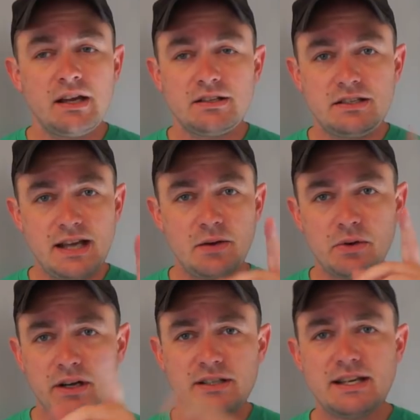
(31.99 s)
Today
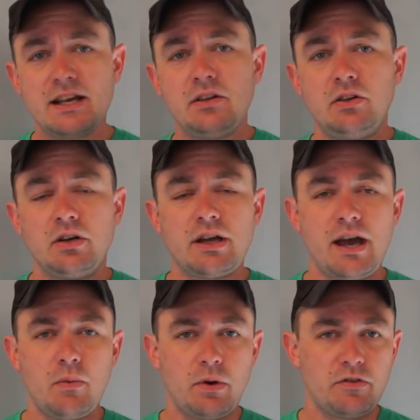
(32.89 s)
we're going to take a look
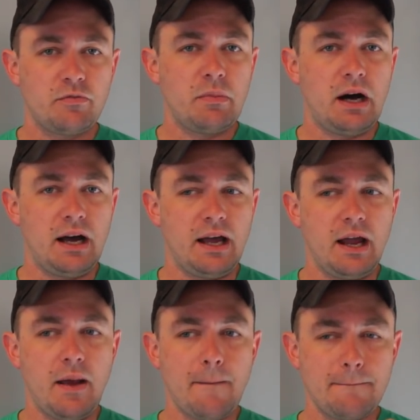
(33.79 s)
at one of my